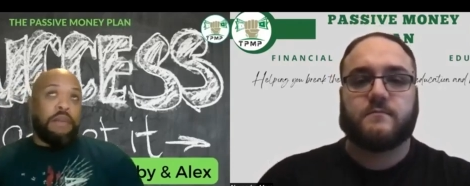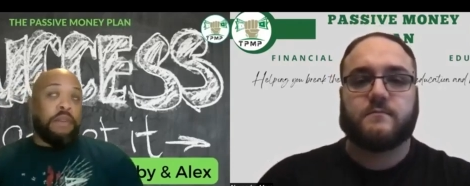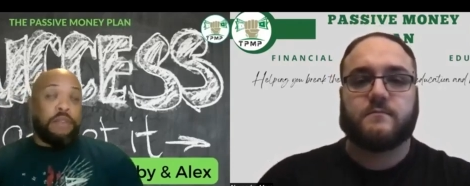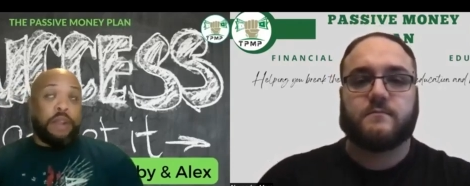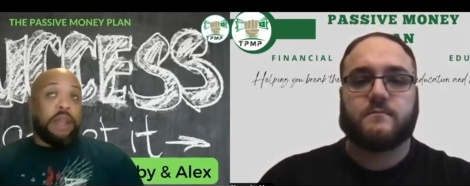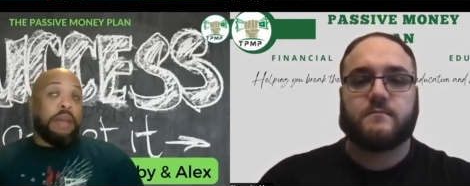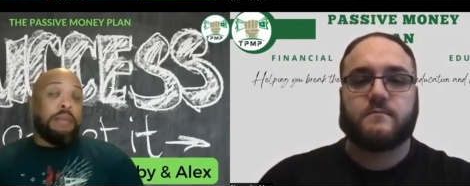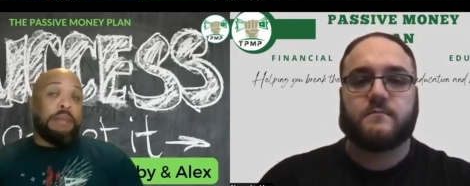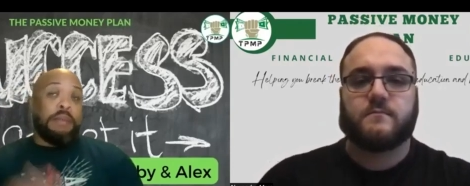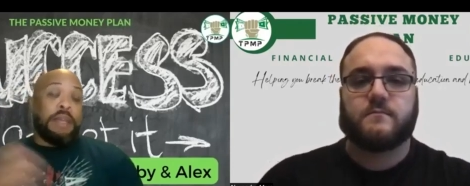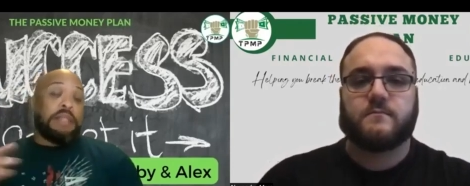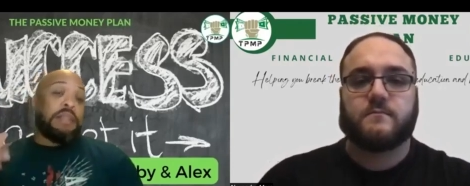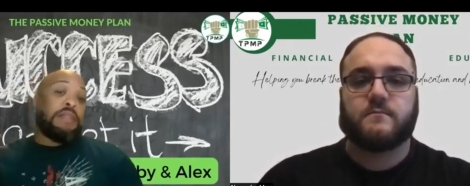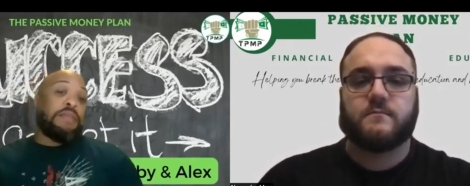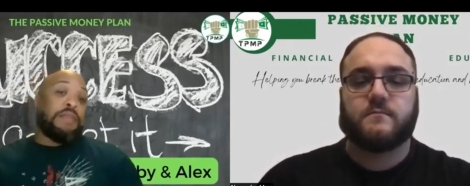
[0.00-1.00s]
Speaker 1: well, for him,
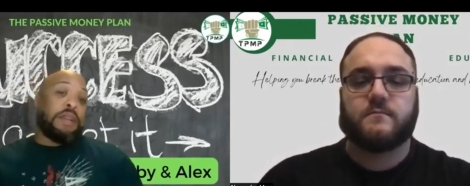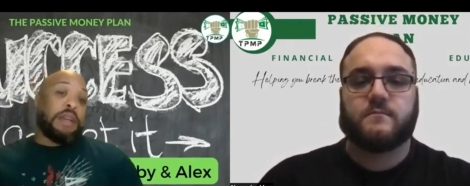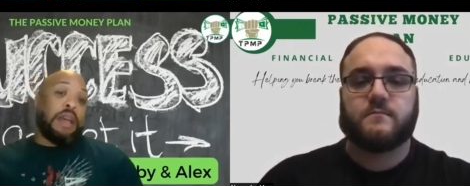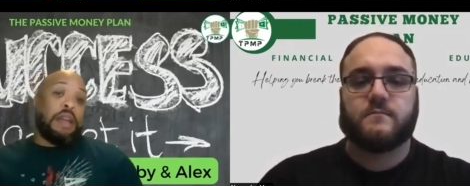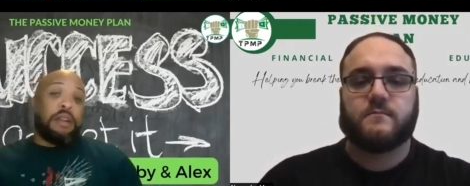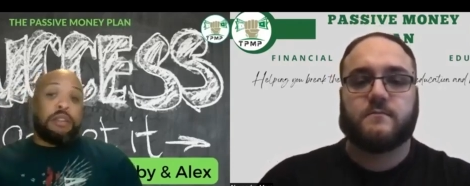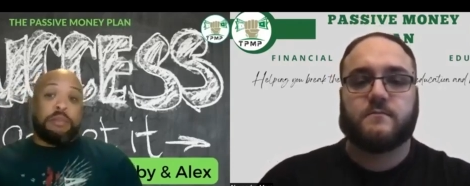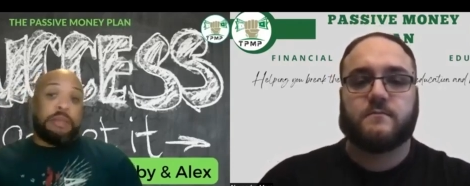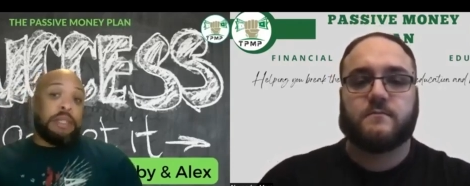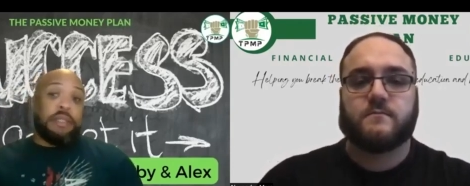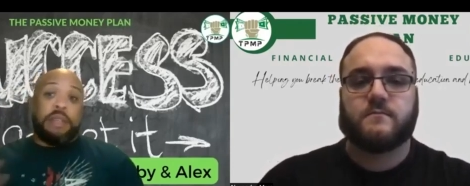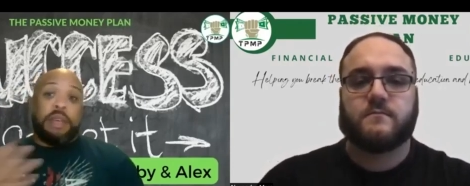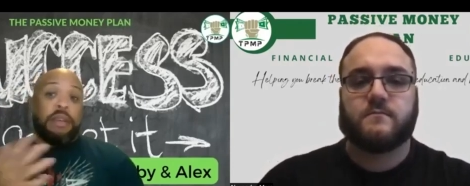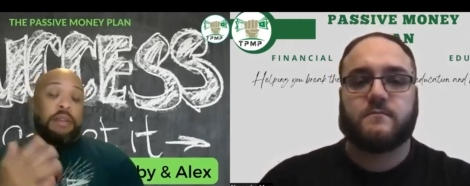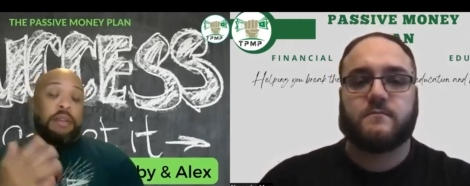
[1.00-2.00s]
it makes sense for the condos, but
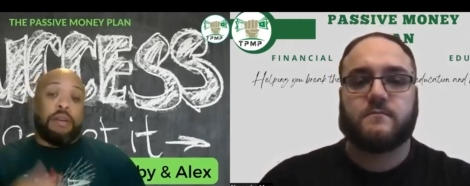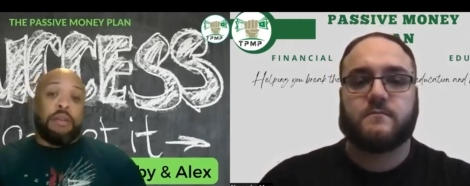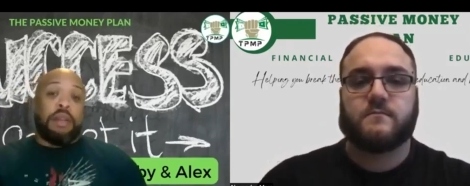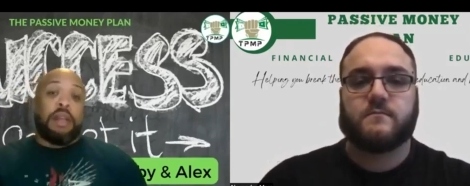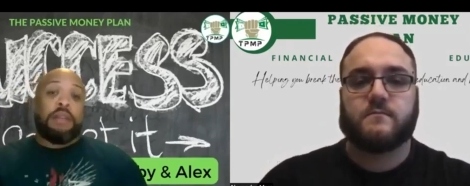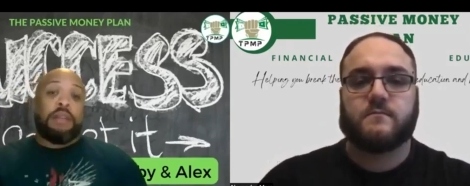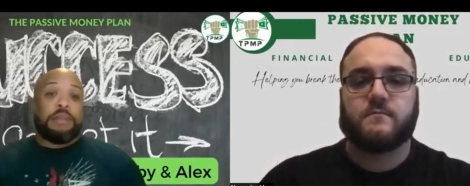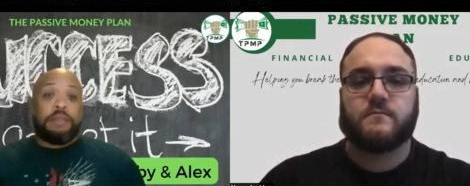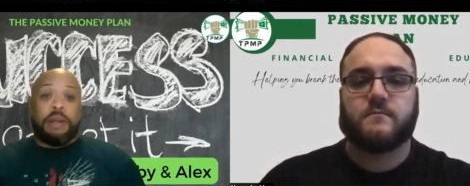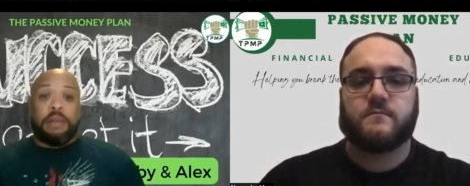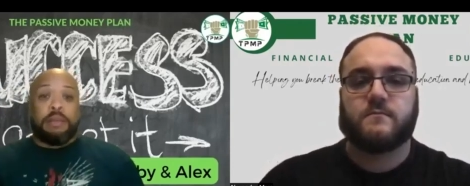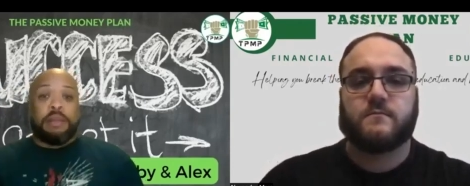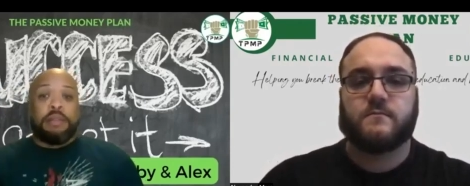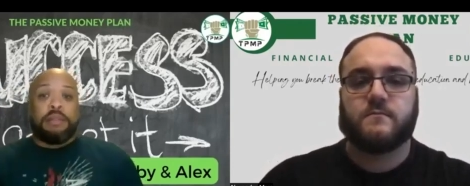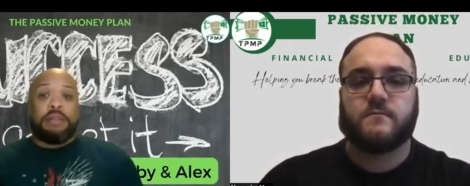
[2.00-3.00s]
he said on oh, none of his
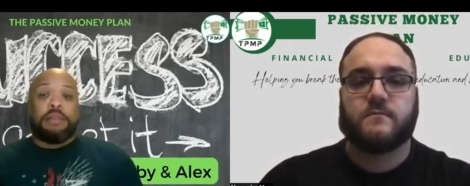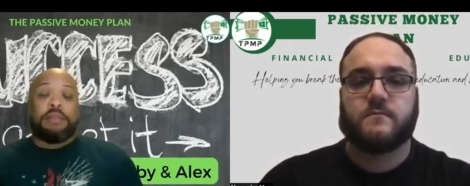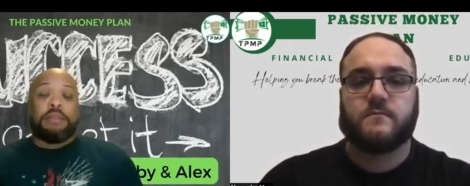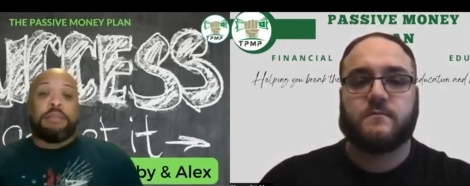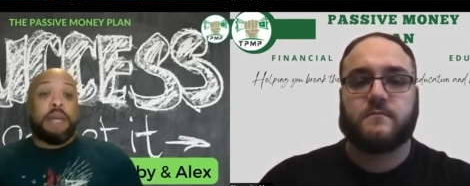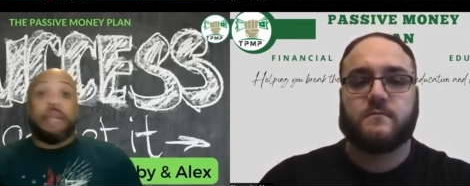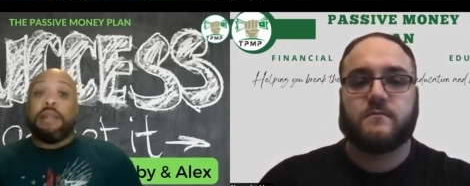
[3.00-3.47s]
properties.